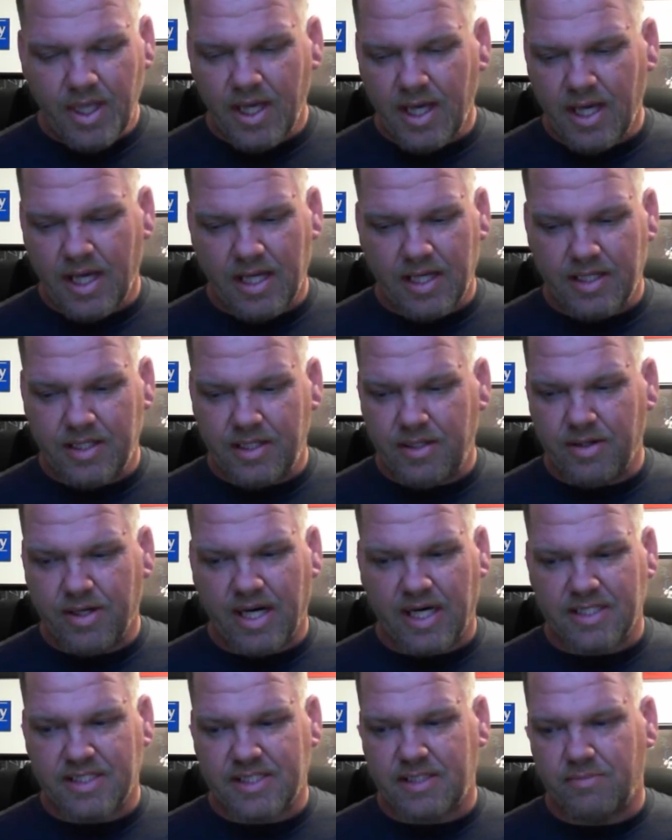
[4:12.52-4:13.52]
and you
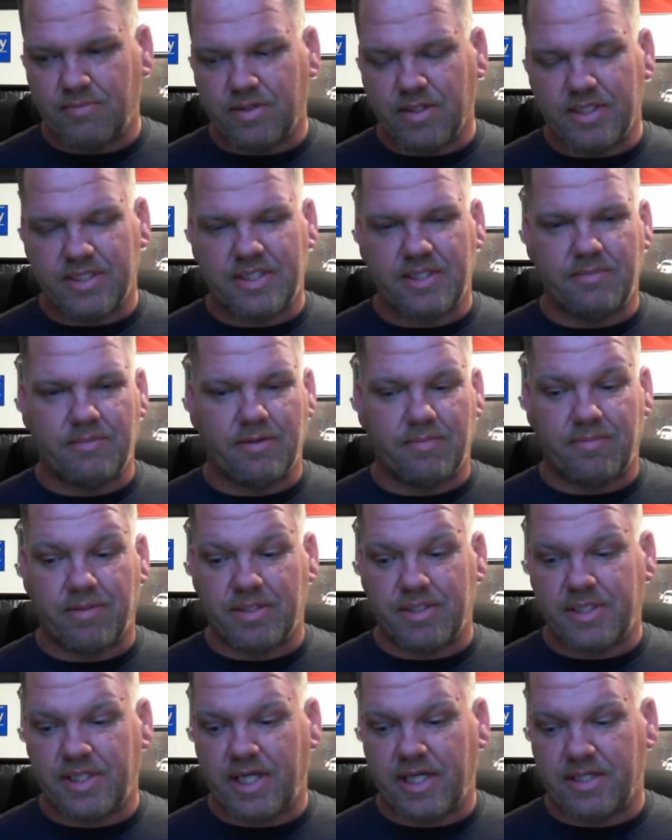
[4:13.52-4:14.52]
guys really seem to
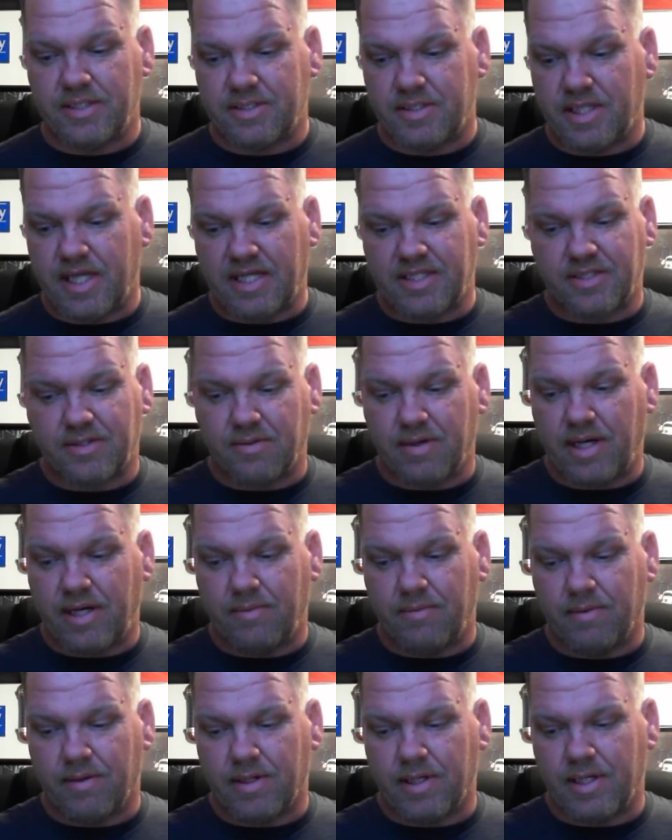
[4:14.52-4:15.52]
appreciate it so that's great
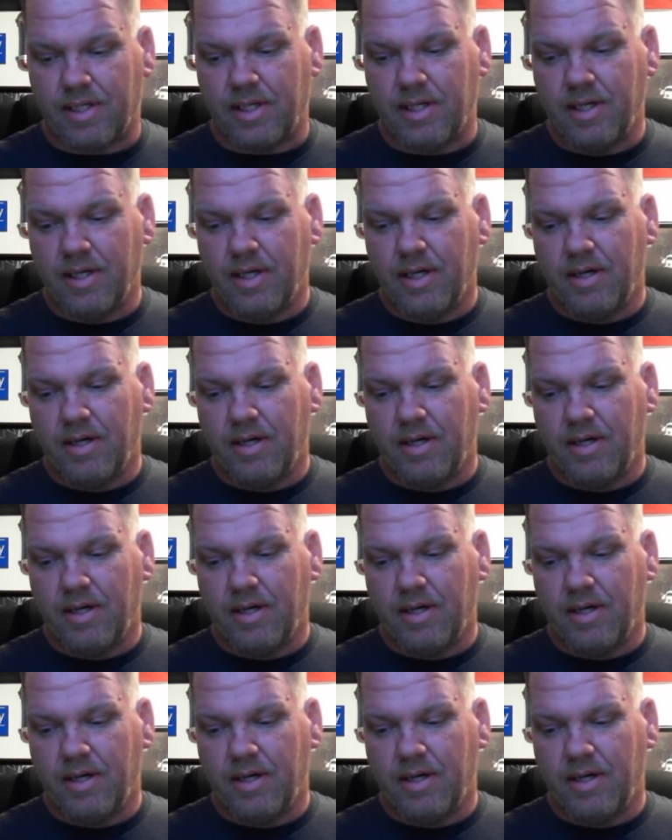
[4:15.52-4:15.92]
we're gonna